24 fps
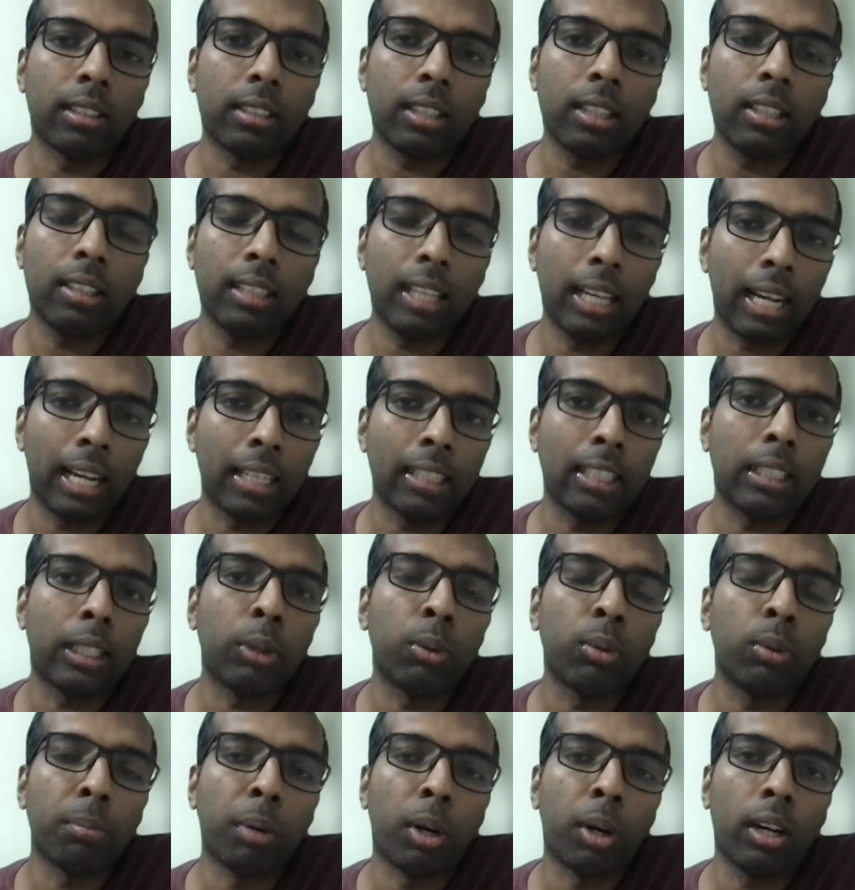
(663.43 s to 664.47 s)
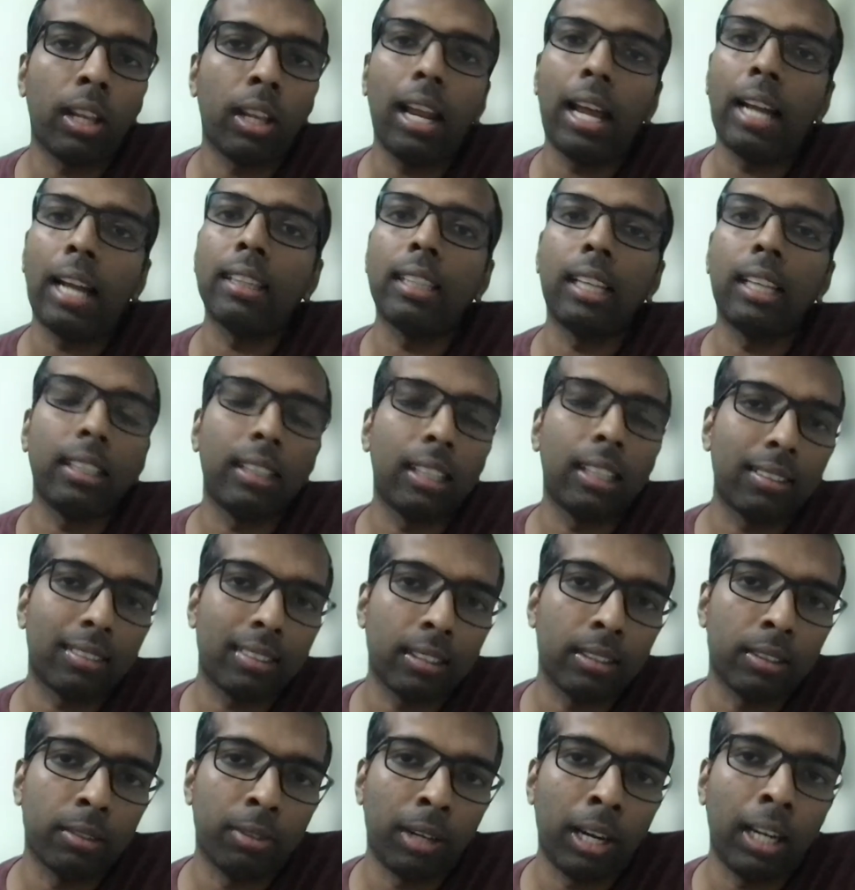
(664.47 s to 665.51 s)
They get the tuned model and then they serve,
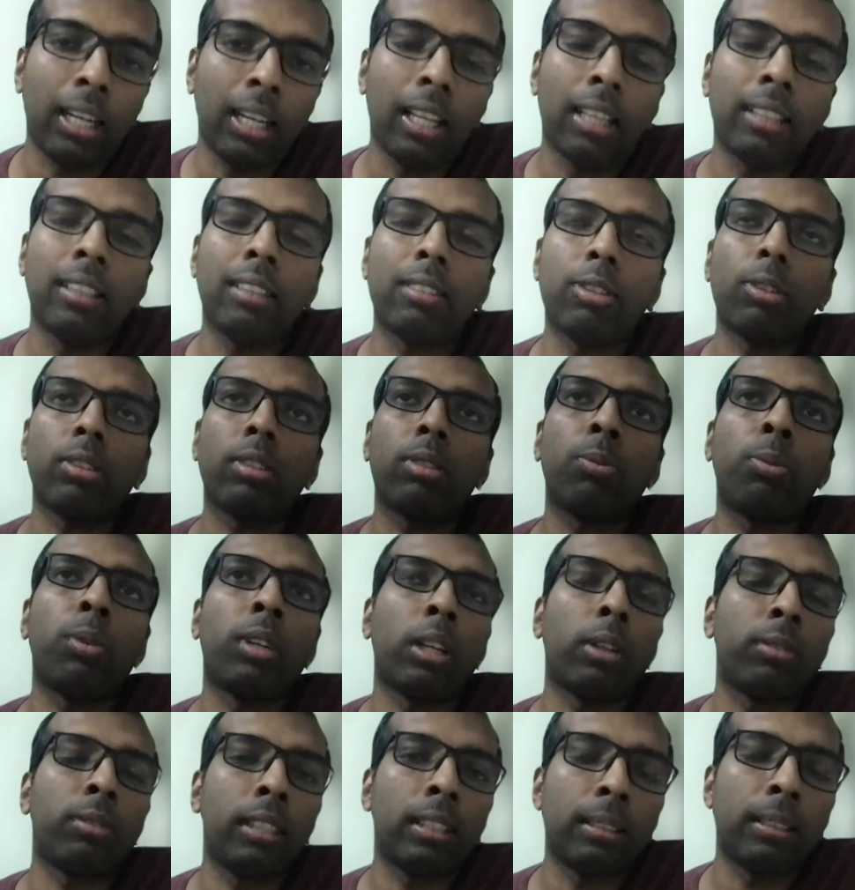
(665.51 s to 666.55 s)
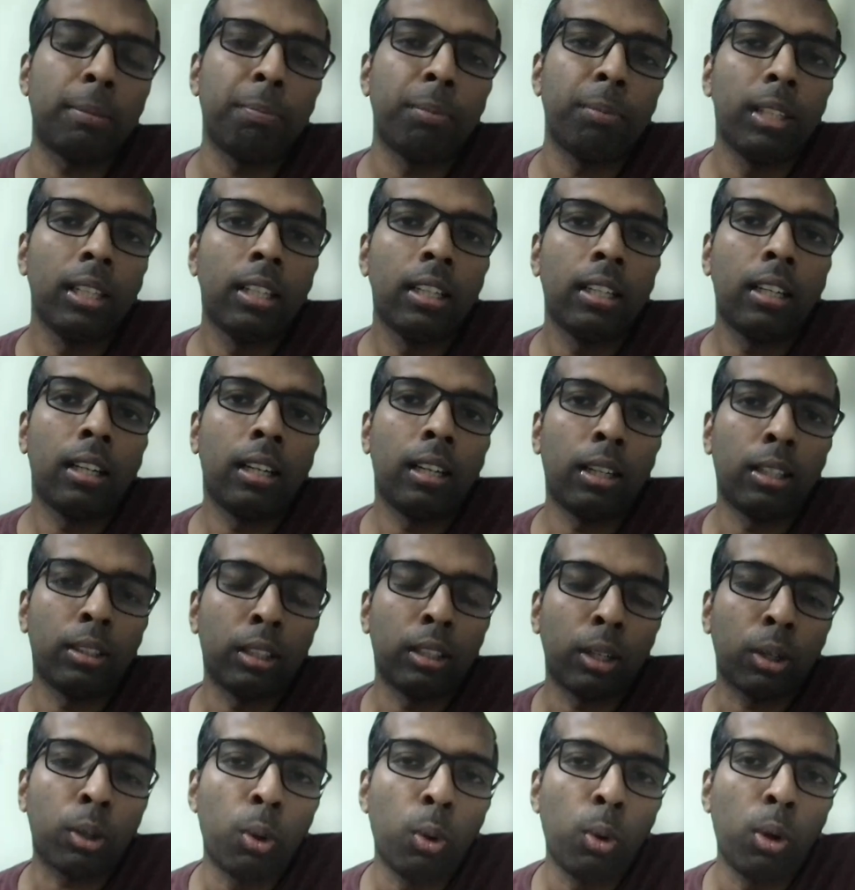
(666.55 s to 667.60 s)
right? And this was one of the
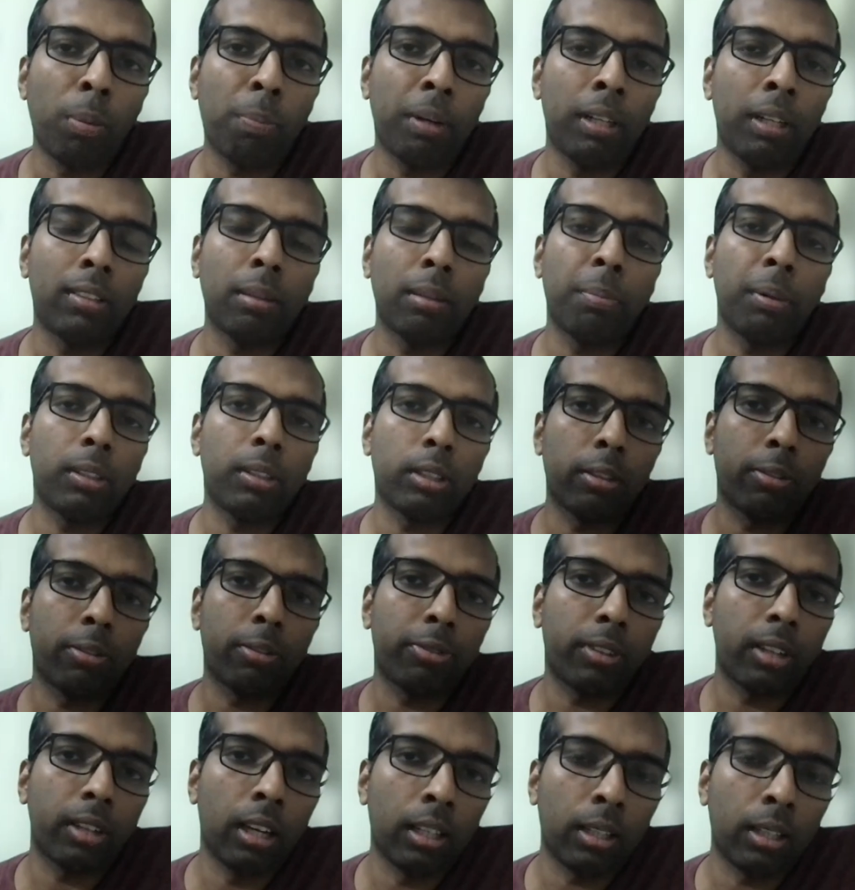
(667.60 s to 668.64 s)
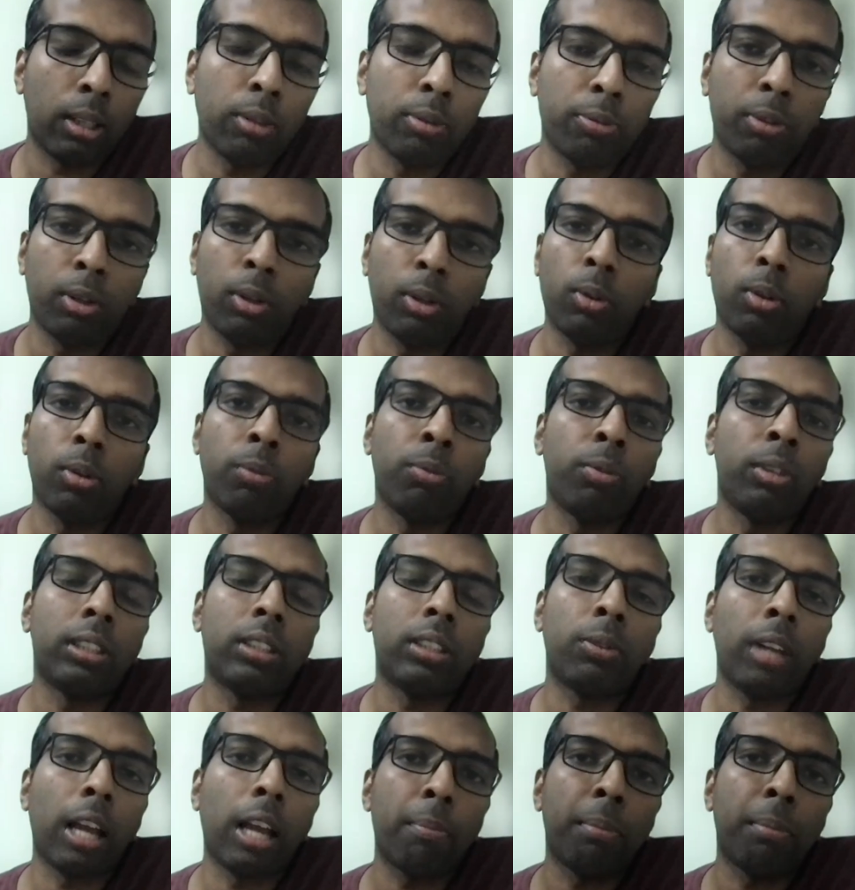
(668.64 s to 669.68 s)
core principles of Qflow, which we
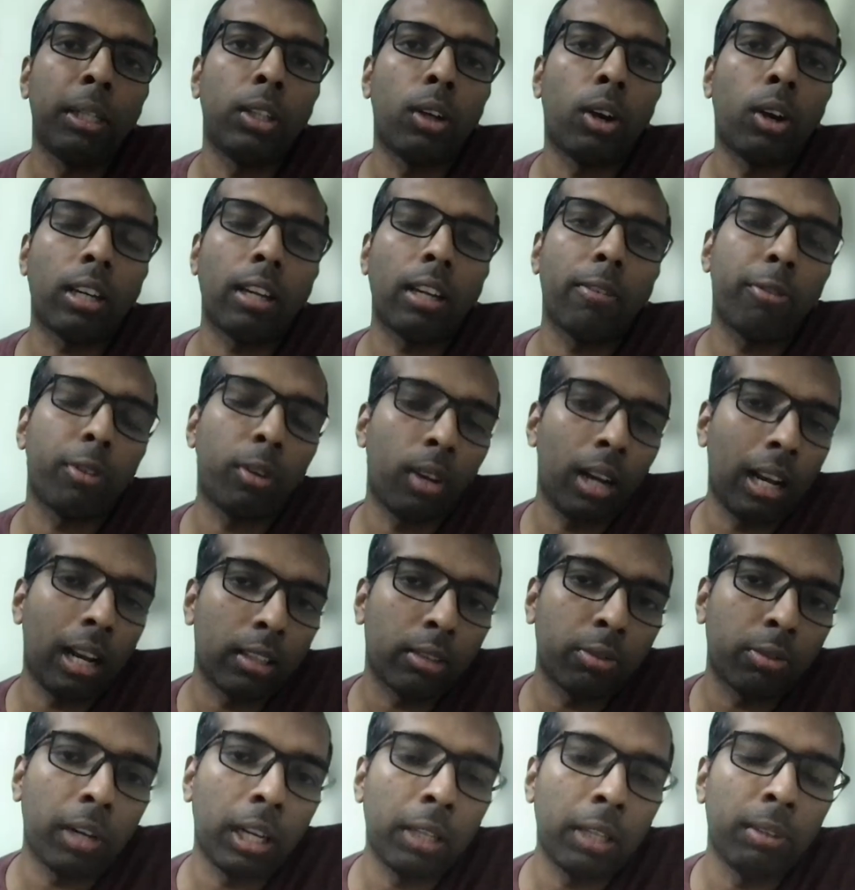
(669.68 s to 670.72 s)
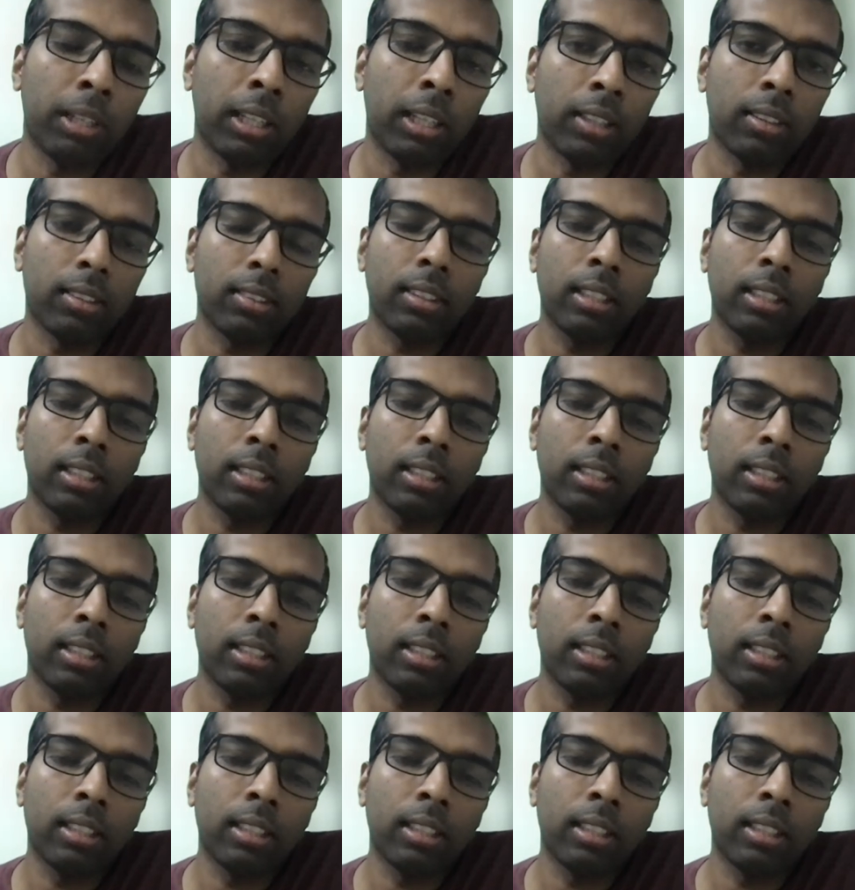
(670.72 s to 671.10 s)
have been talking for last 5 years.